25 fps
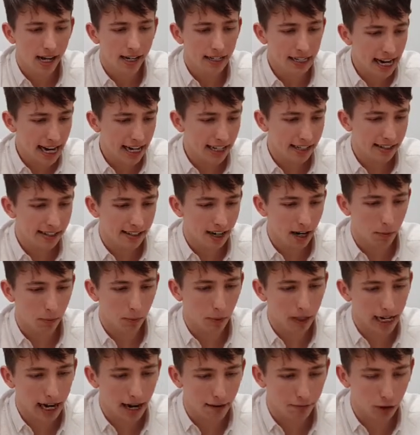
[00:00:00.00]
Next up,
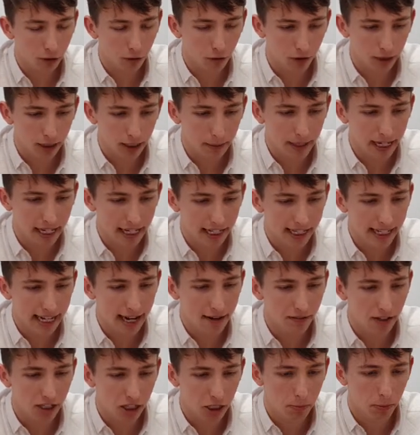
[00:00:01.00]
we have Strontium
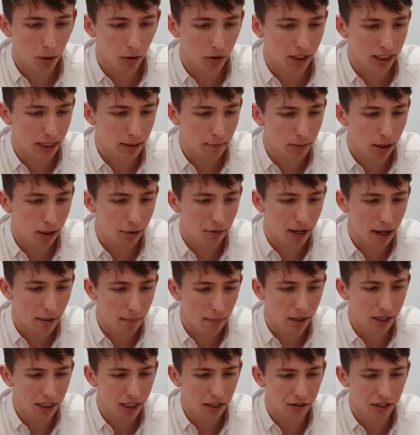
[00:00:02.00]
87 sporting a blue
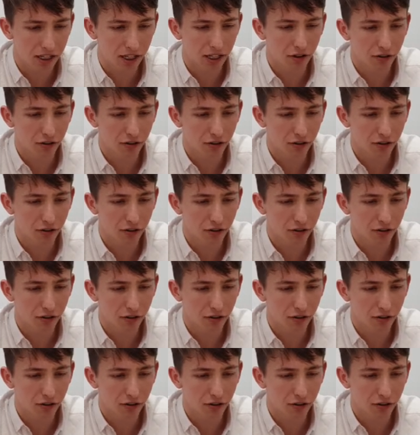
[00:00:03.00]
number using